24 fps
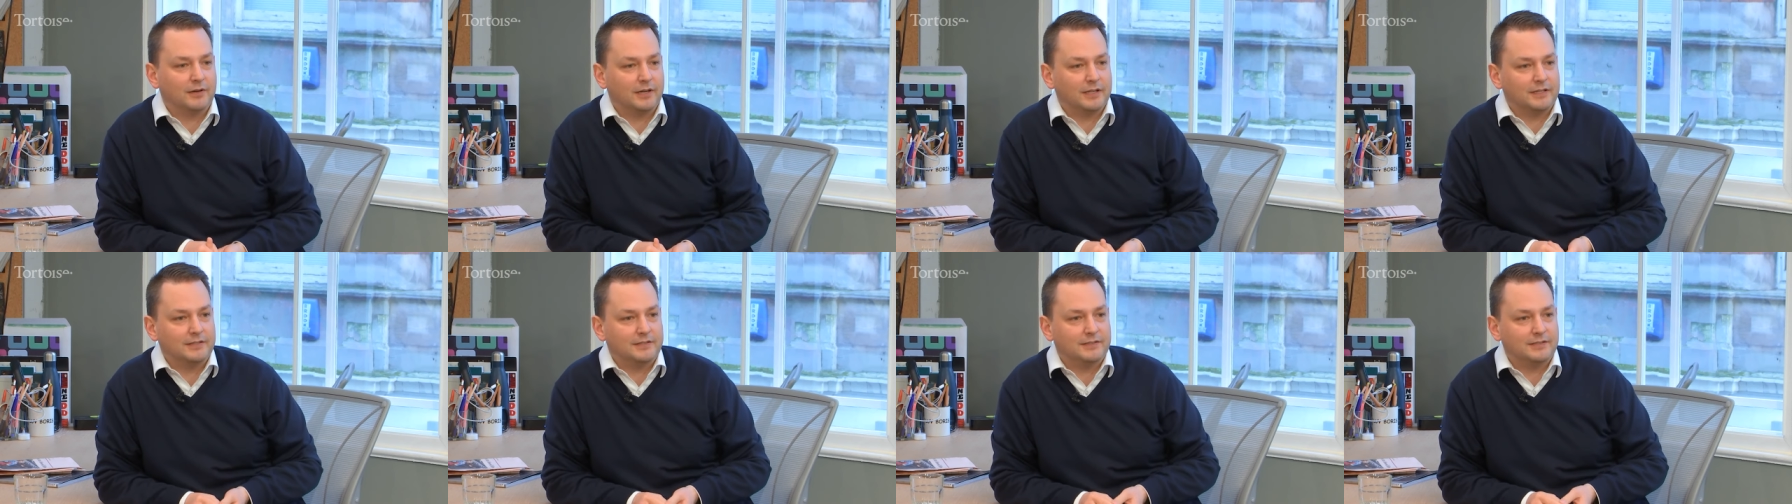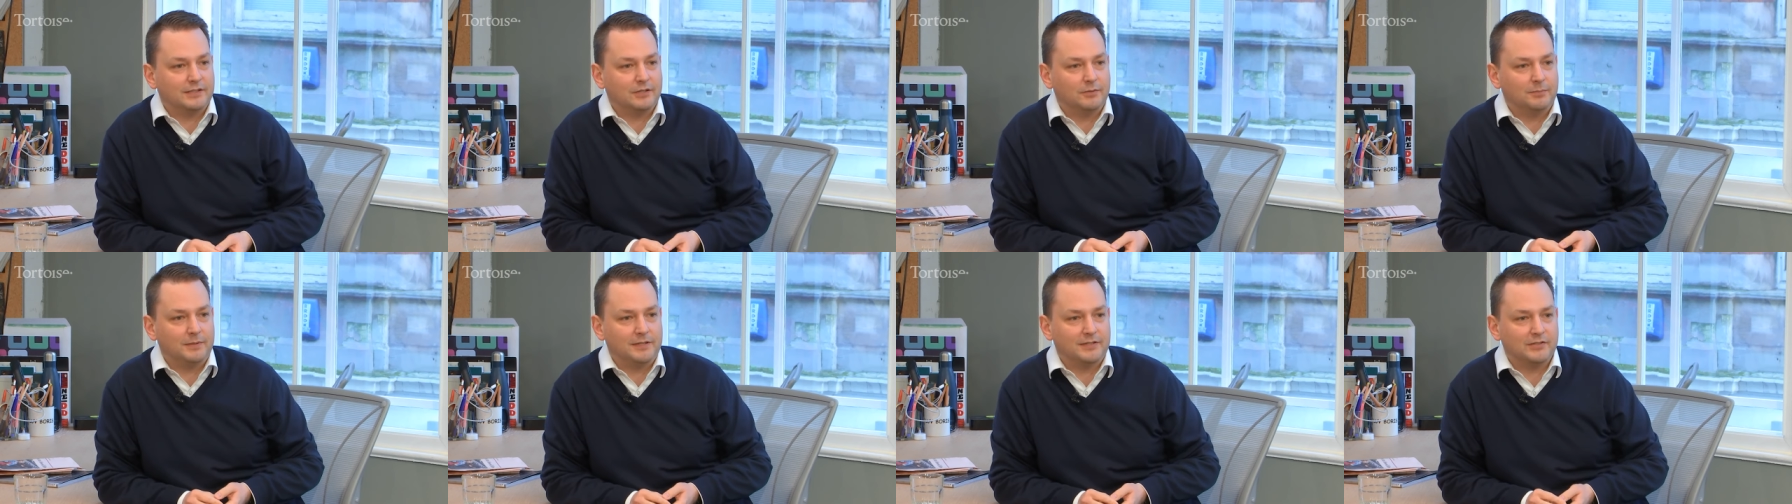where it can
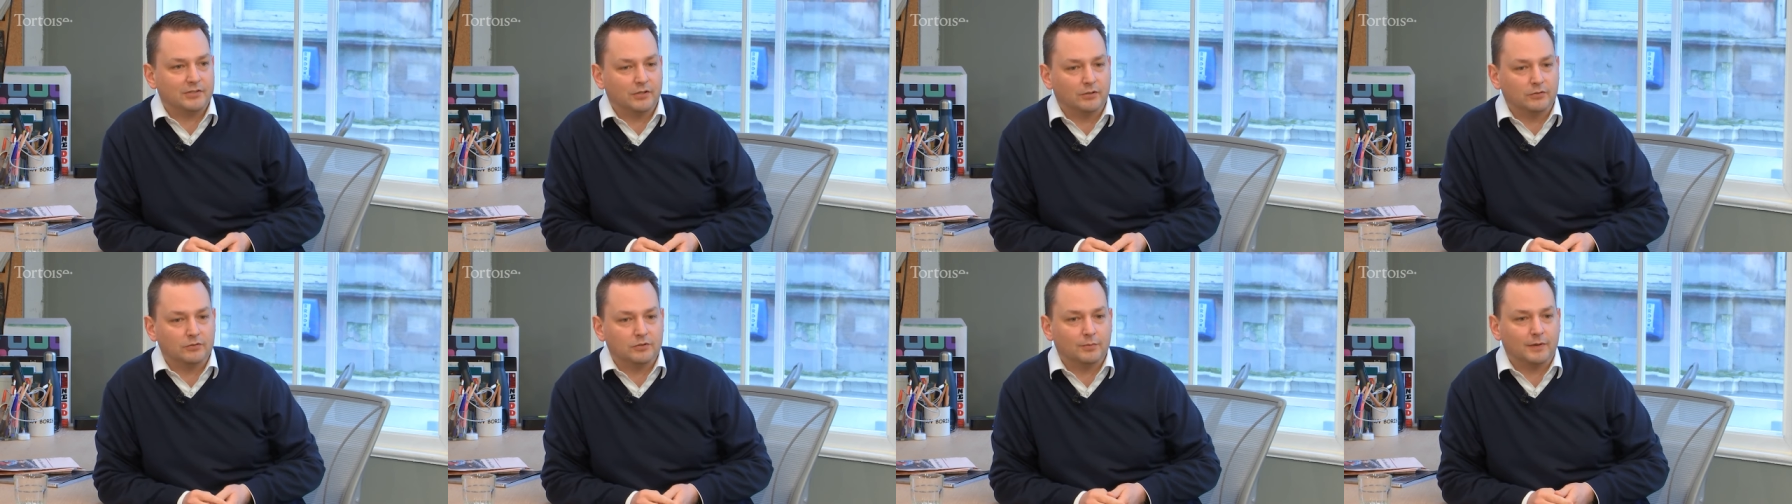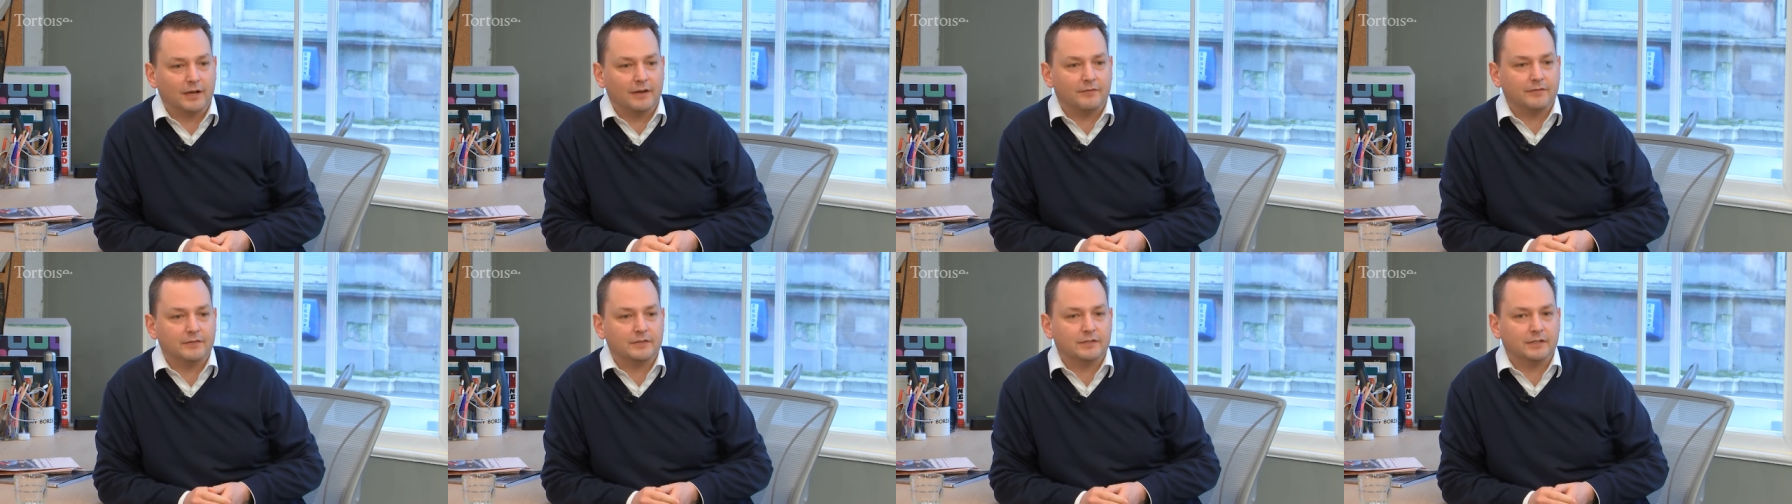still be sold
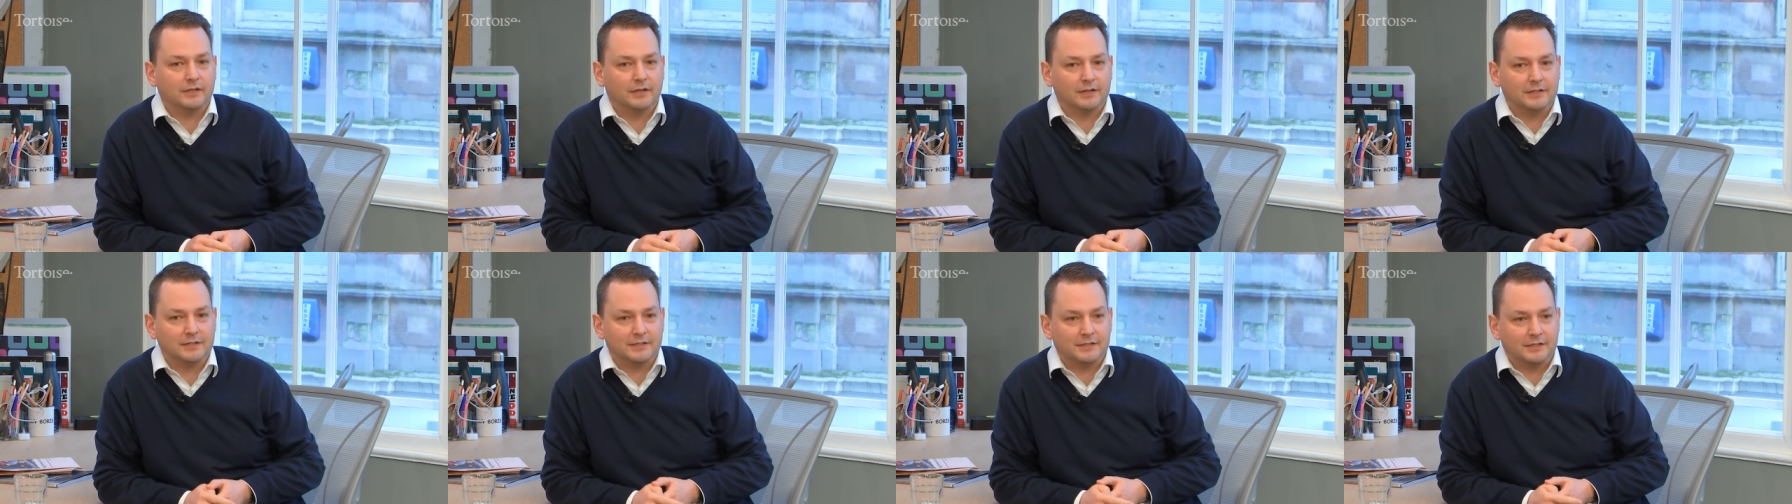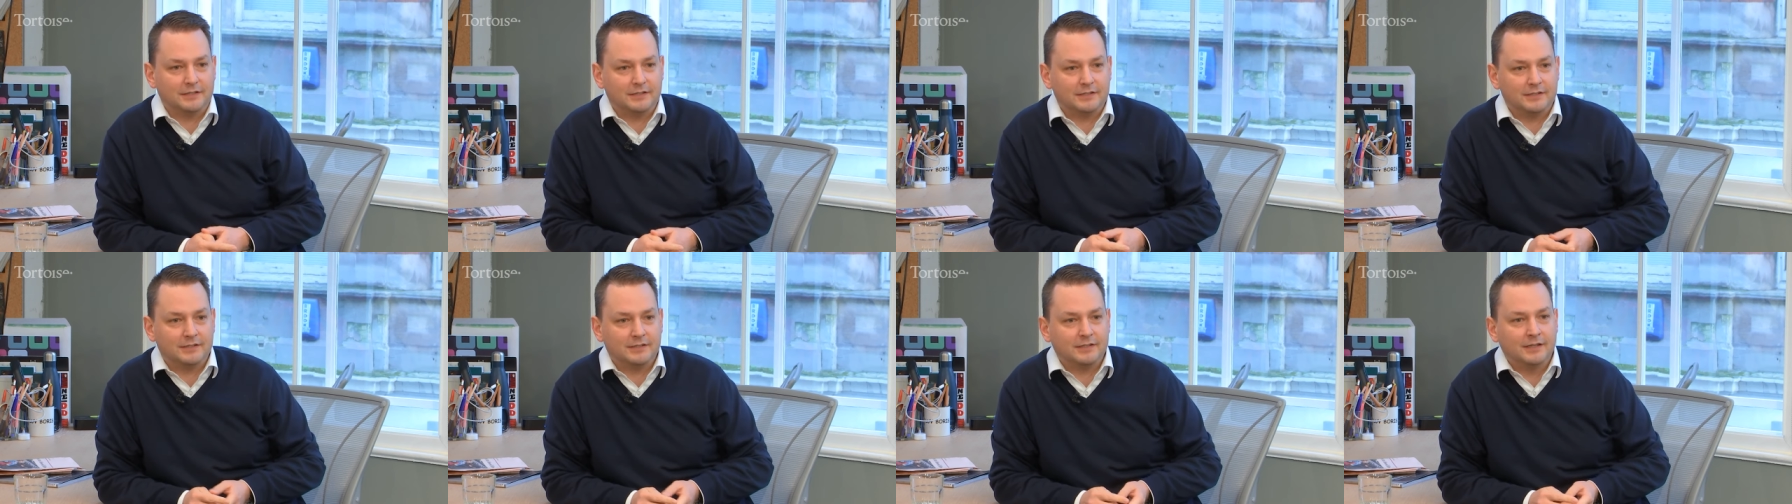to
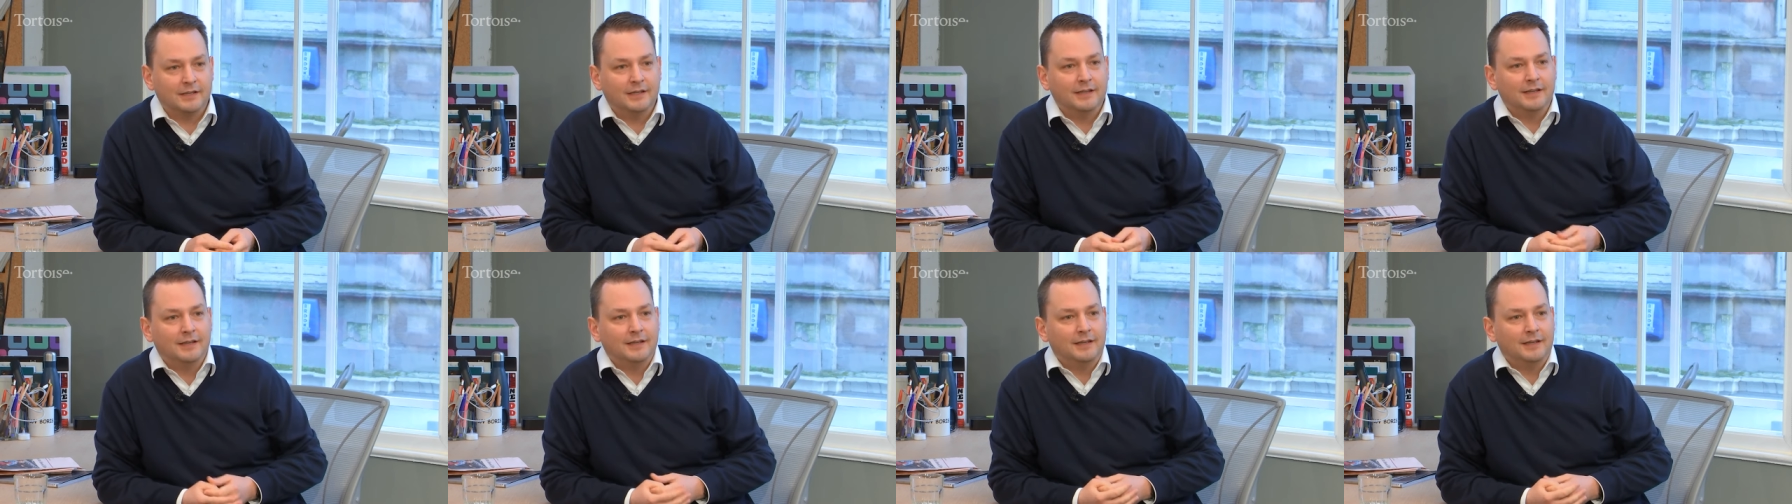advertisers,